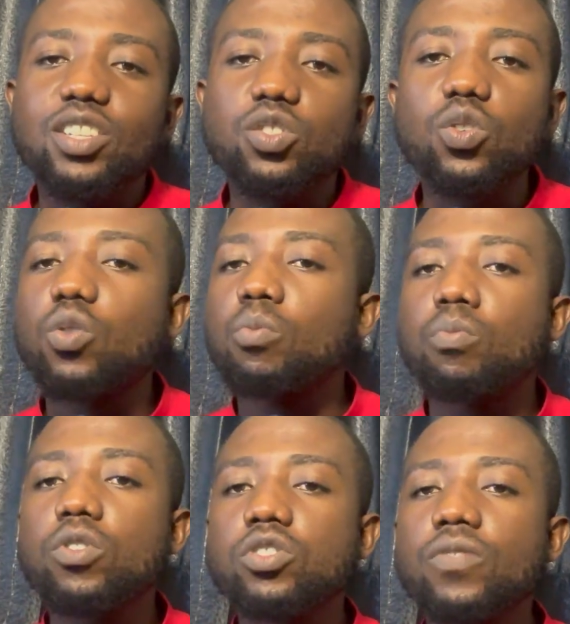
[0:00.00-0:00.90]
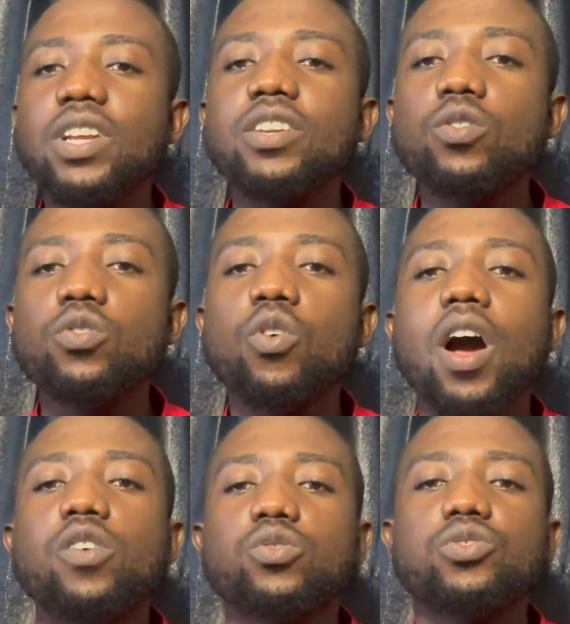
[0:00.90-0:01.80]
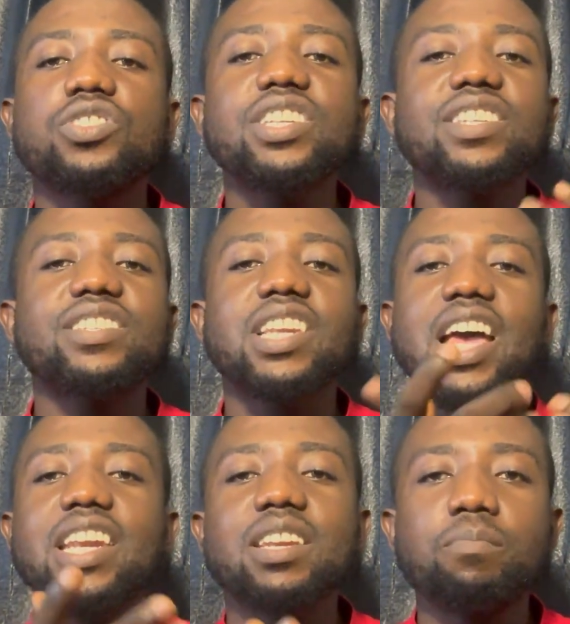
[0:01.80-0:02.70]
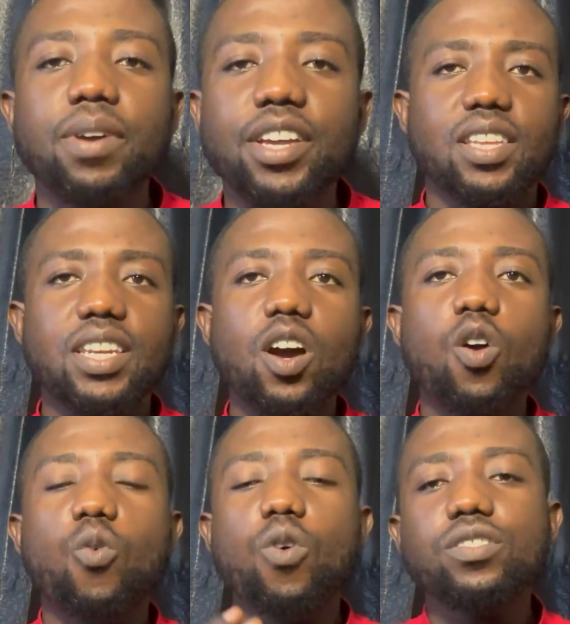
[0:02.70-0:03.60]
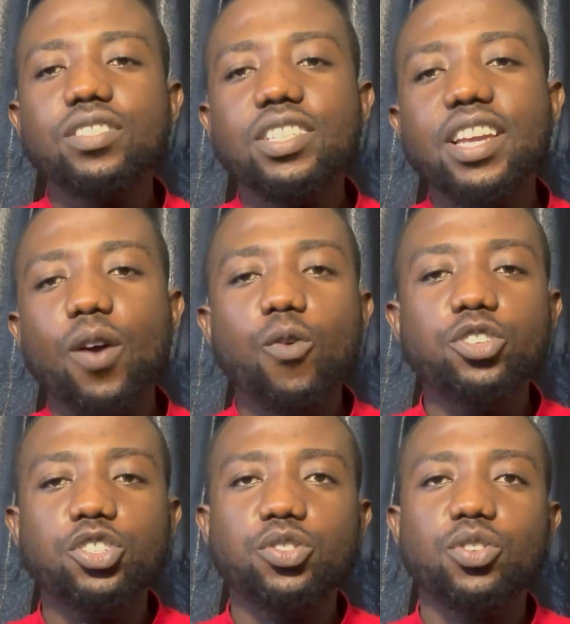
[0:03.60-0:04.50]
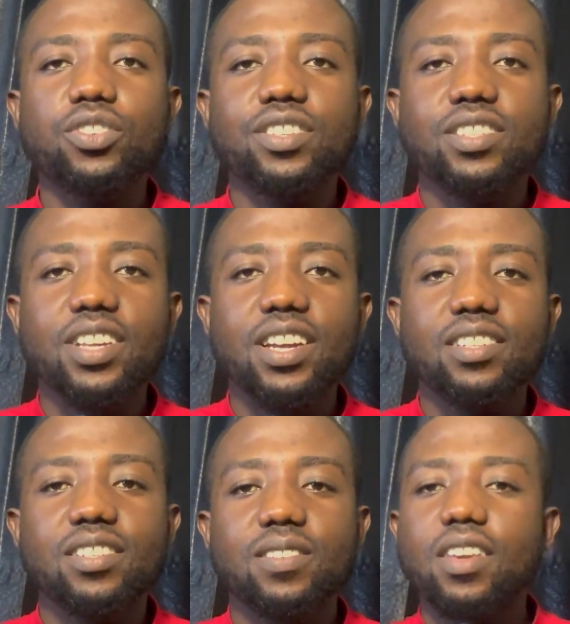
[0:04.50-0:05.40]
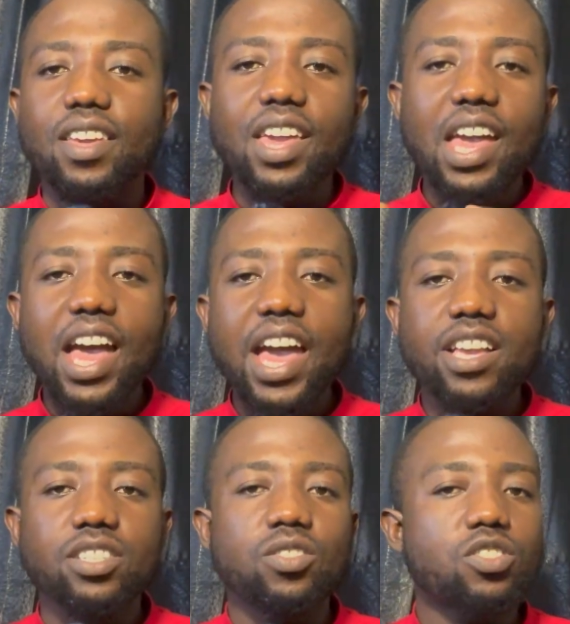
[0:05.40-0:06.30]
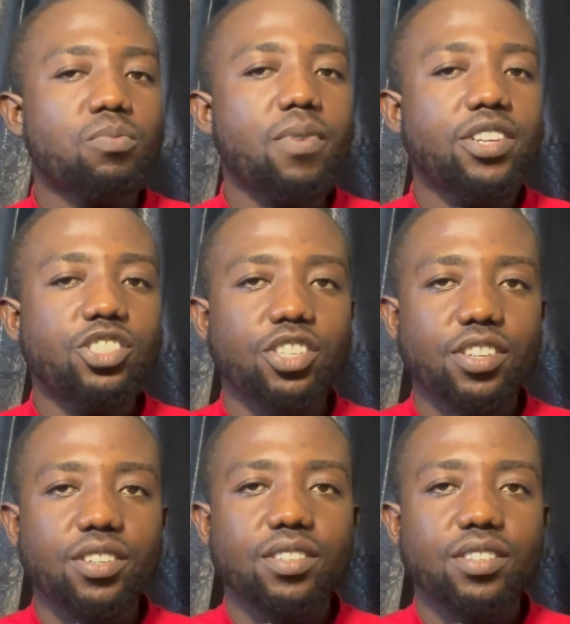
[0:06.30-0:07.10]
So most of them don't know how to create this landing page. Now, one thing I want you to understand, AI is not magic.